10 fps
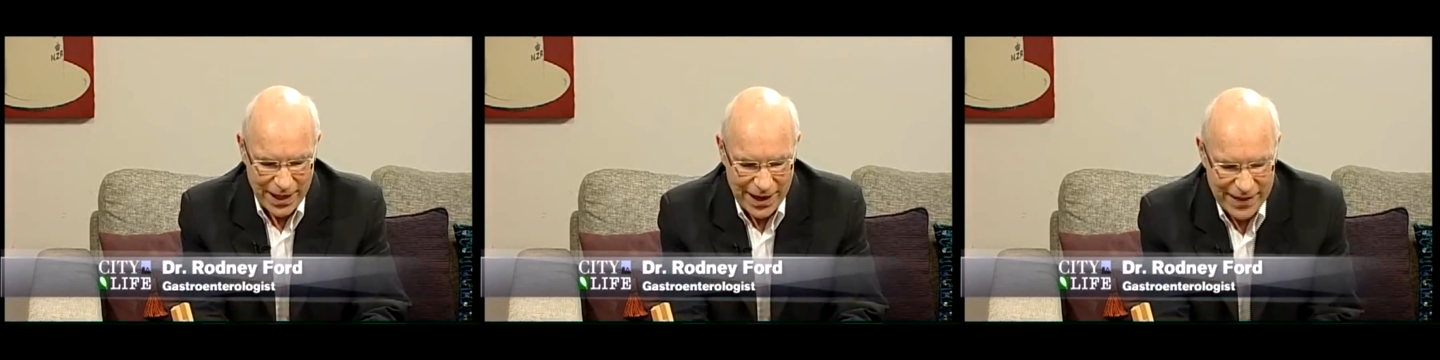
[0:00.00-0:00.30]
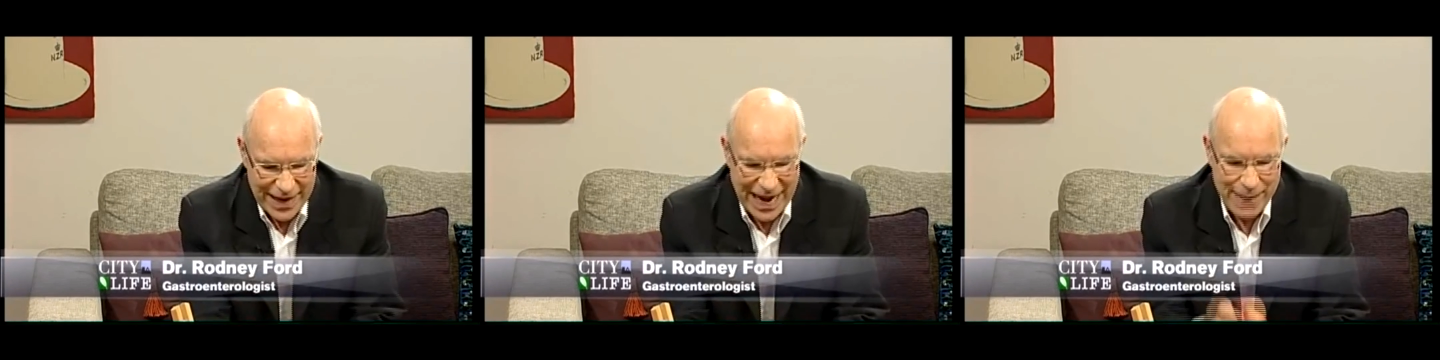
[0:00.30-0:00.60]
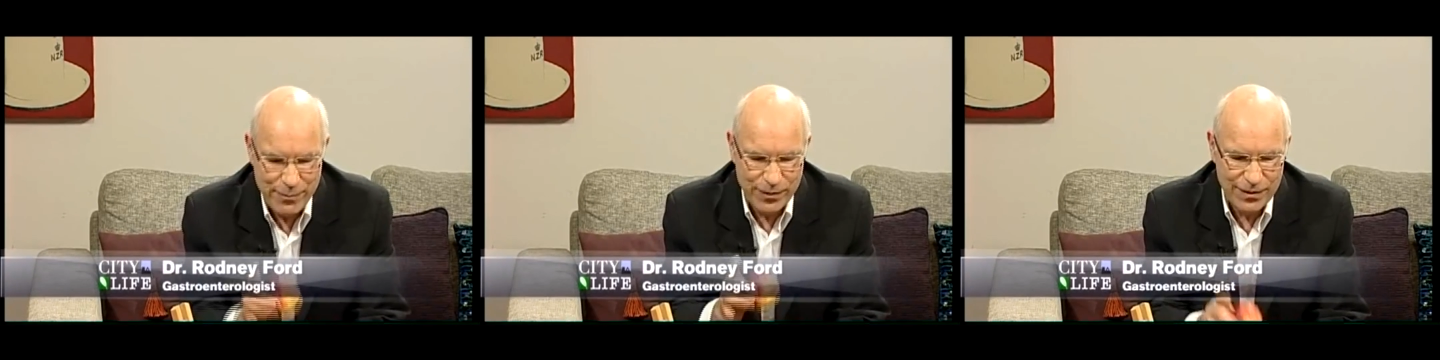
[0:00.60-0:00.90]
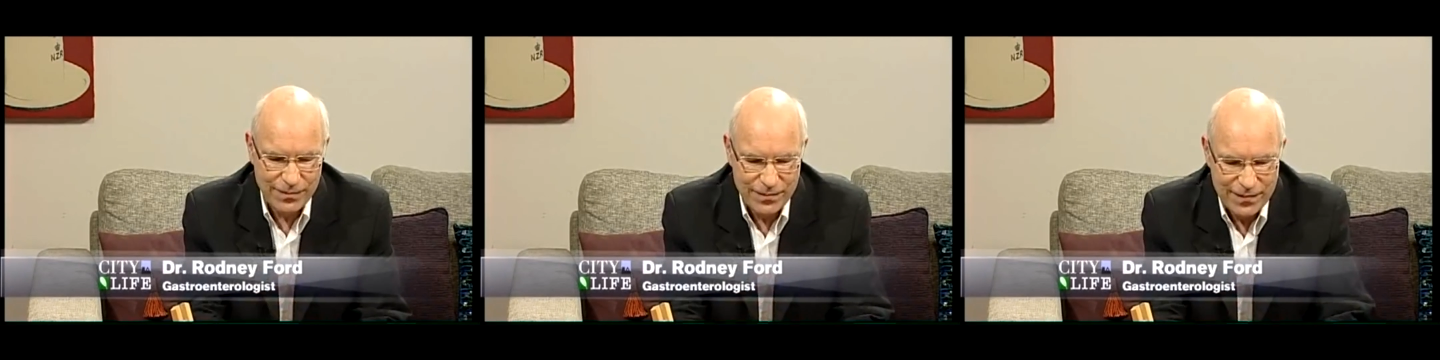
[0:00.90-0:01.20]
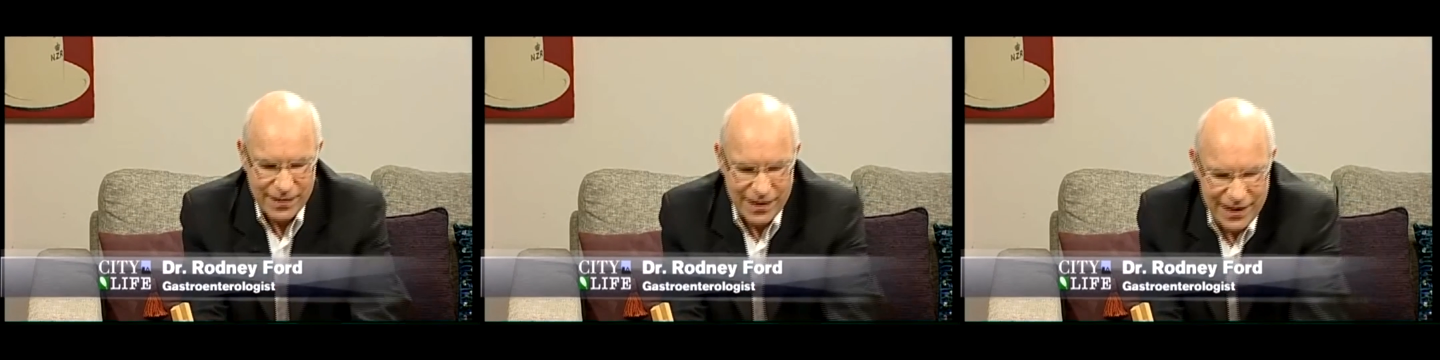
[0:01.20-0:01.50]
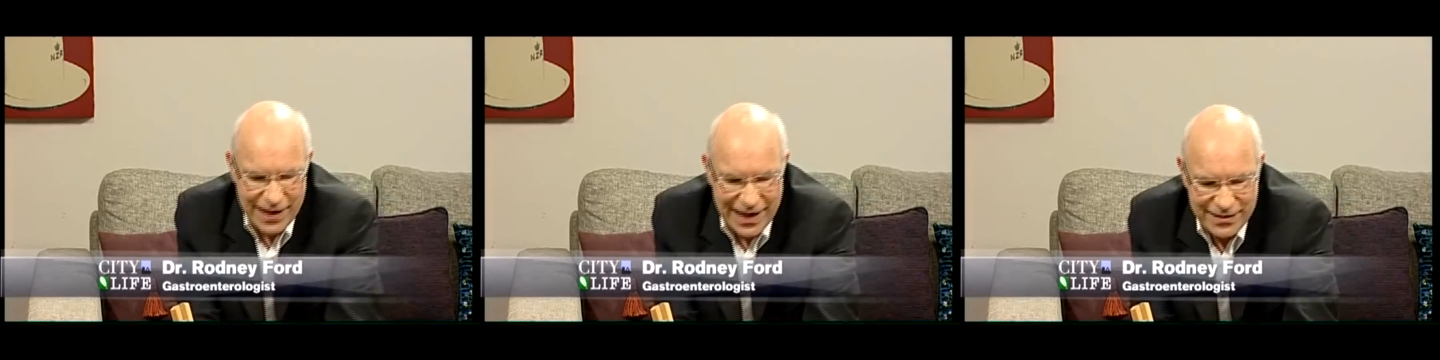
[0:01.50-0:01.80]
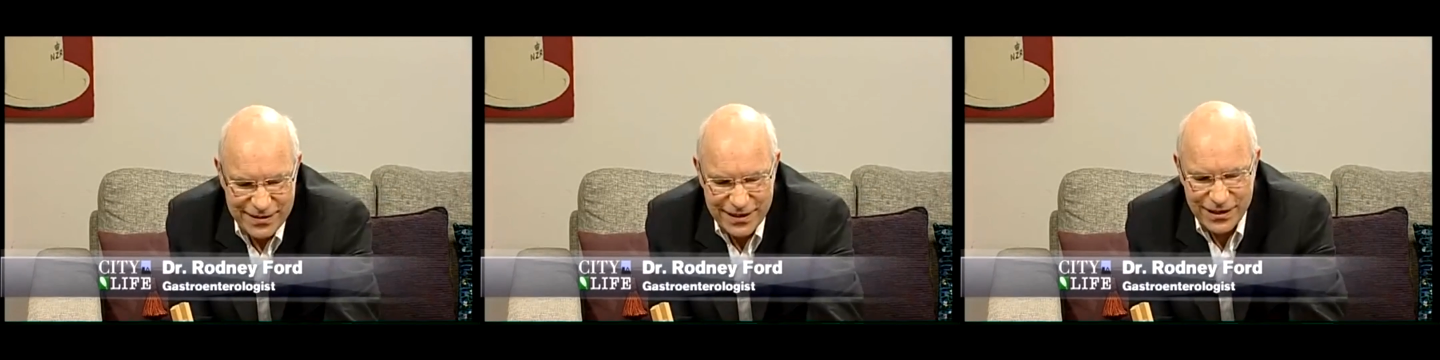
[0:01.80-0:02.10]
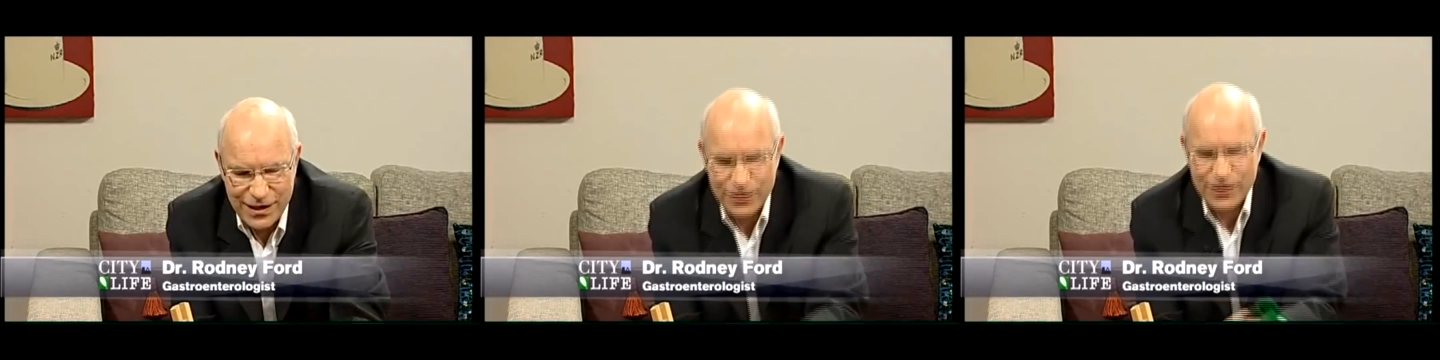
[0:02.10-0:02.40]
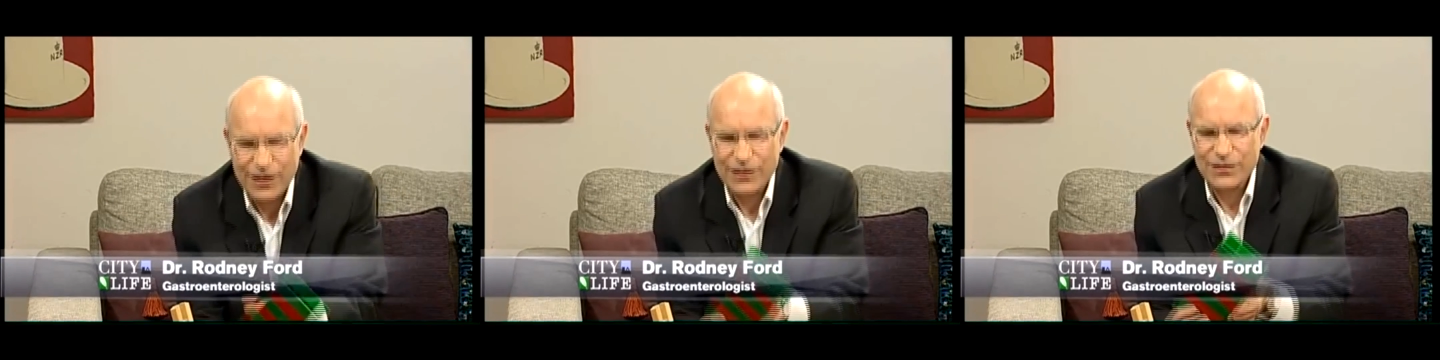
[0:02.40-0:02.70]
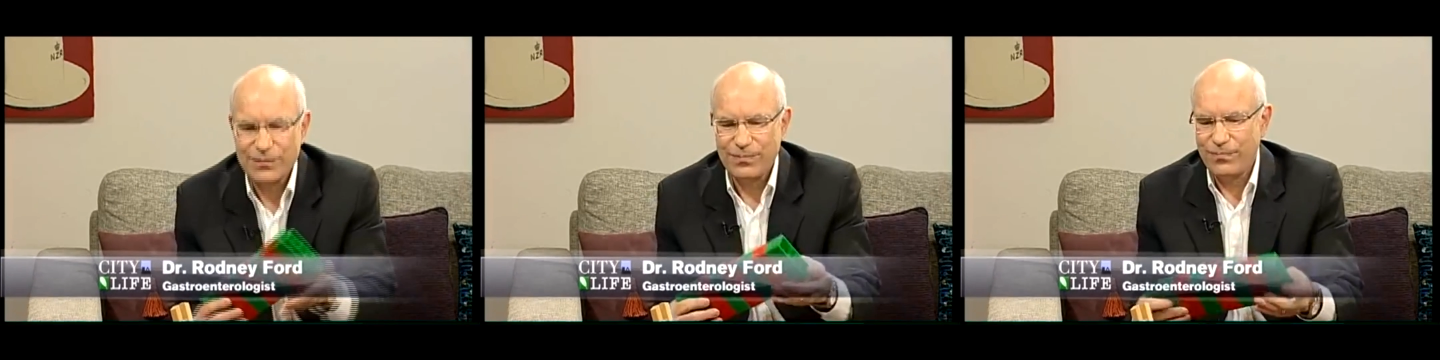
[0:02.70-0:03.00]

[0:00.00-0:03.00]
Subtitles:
And the apple has the glucose